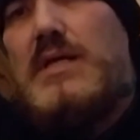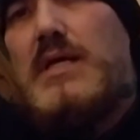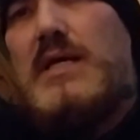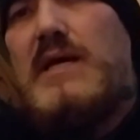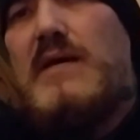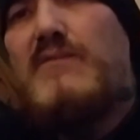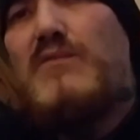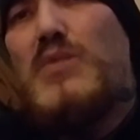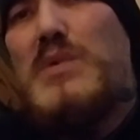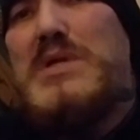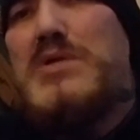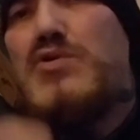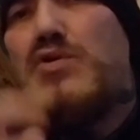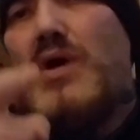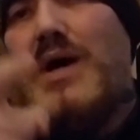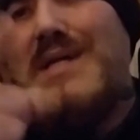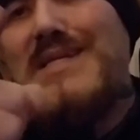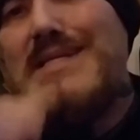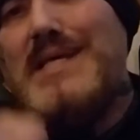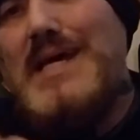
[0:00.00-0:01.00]
if we do
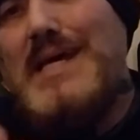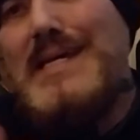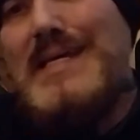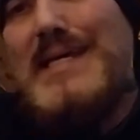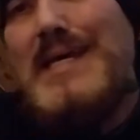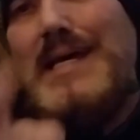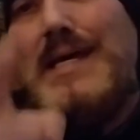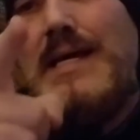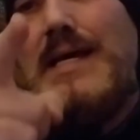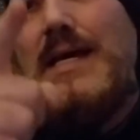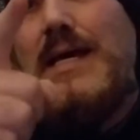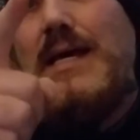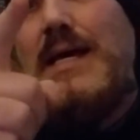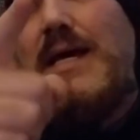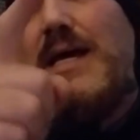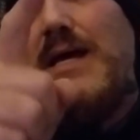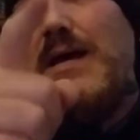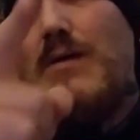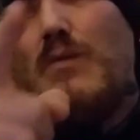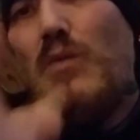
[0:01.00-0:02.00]
not take
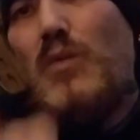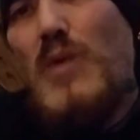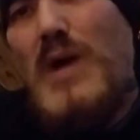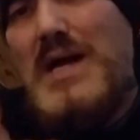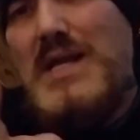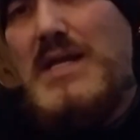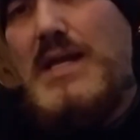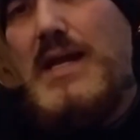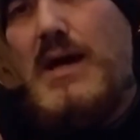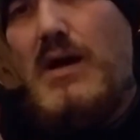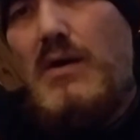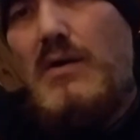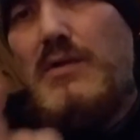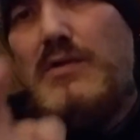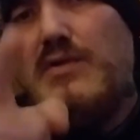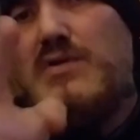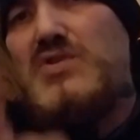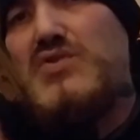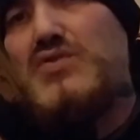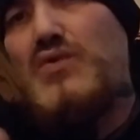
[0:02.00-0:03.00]
right now the
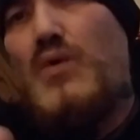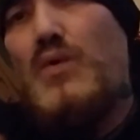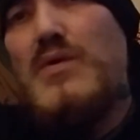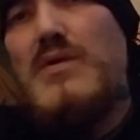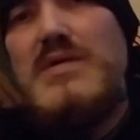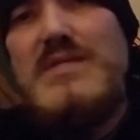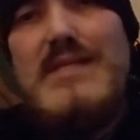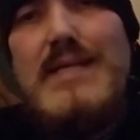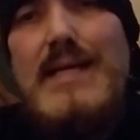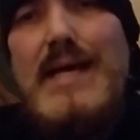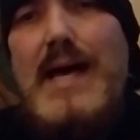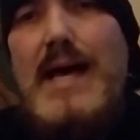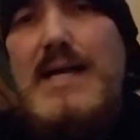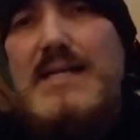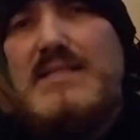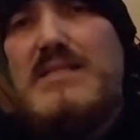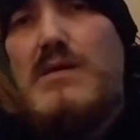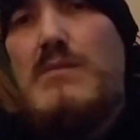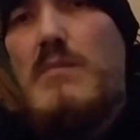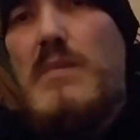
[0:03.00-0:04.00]
scorners and cast
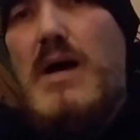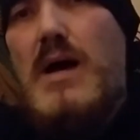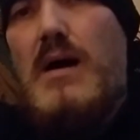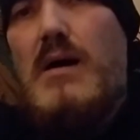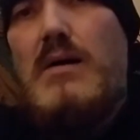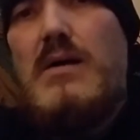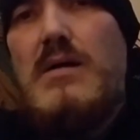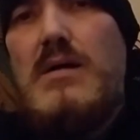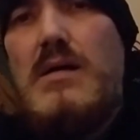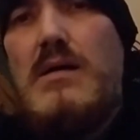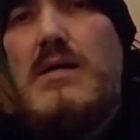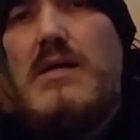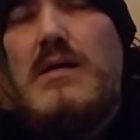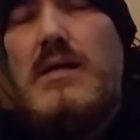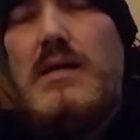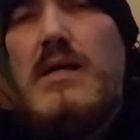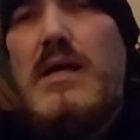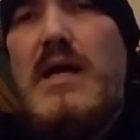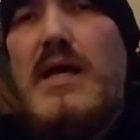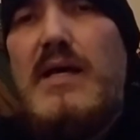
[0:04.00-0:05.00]
them out
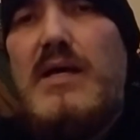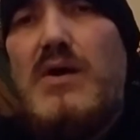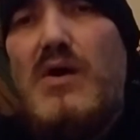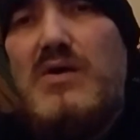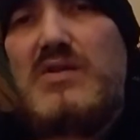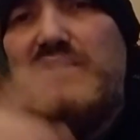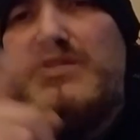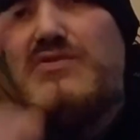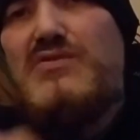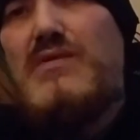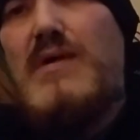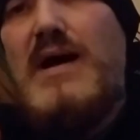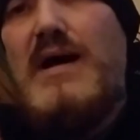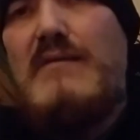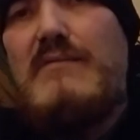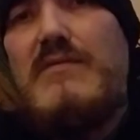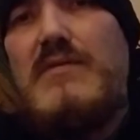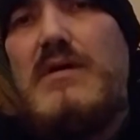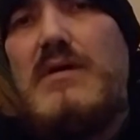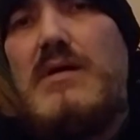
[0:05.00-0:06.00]
and cause strife
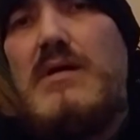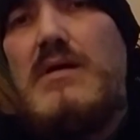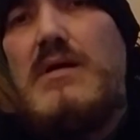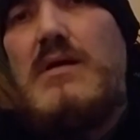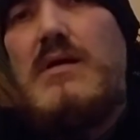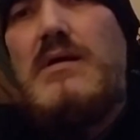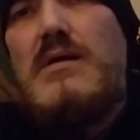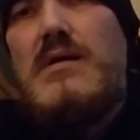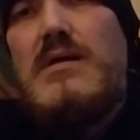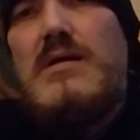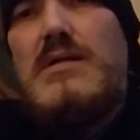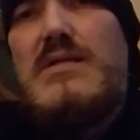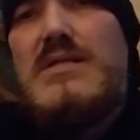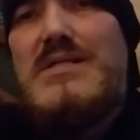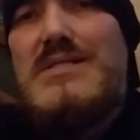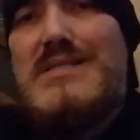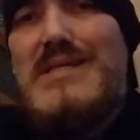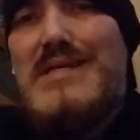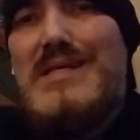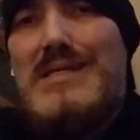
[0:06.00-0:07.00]
to
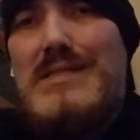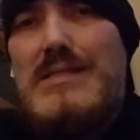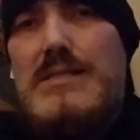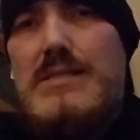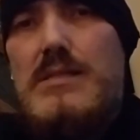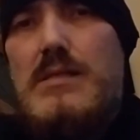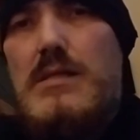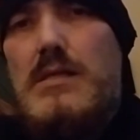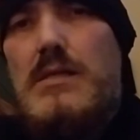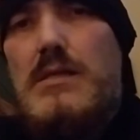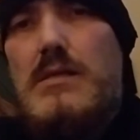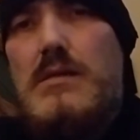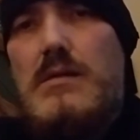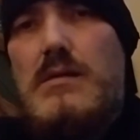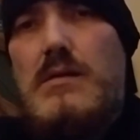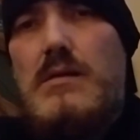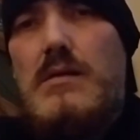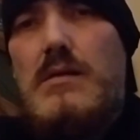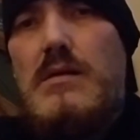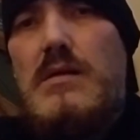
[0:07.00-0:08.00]
cease,
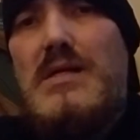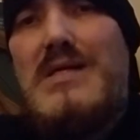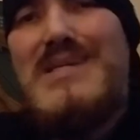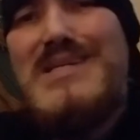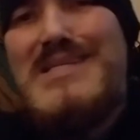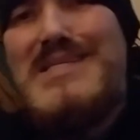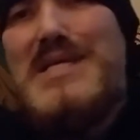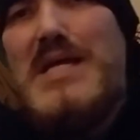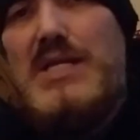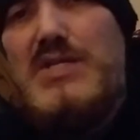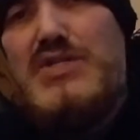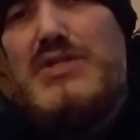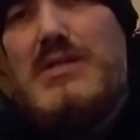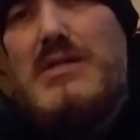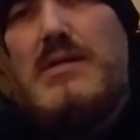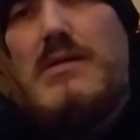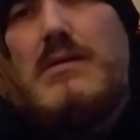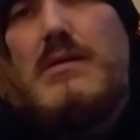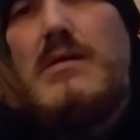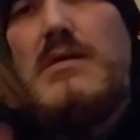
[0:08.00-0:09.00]
contention
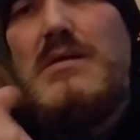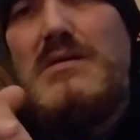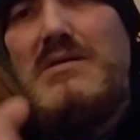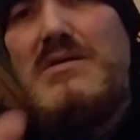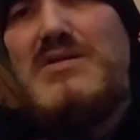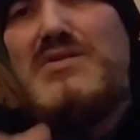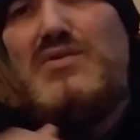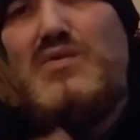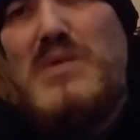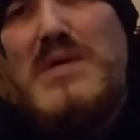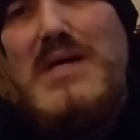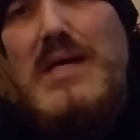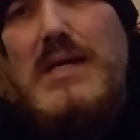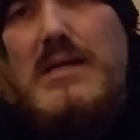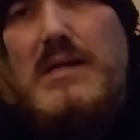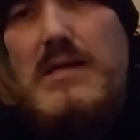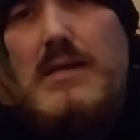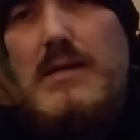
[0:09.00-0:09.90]
to end.